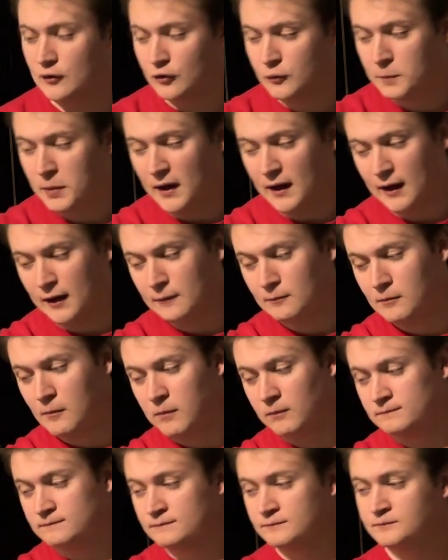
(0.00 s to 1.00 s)
span
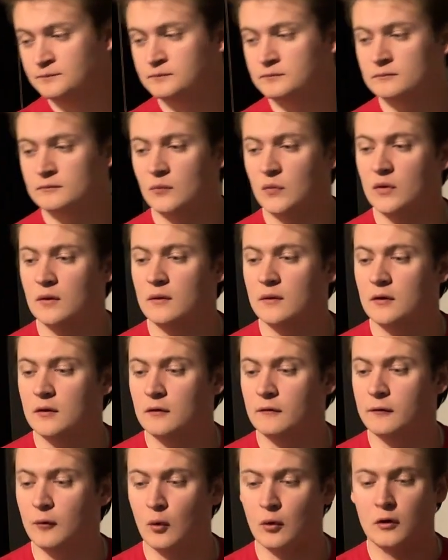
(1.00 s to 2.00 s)
to
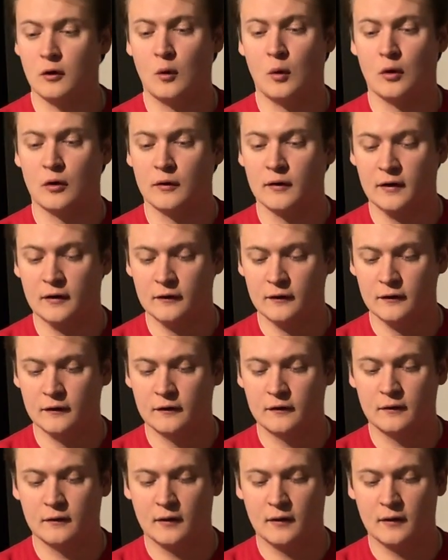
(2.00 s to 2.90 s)
4 1/4 inches,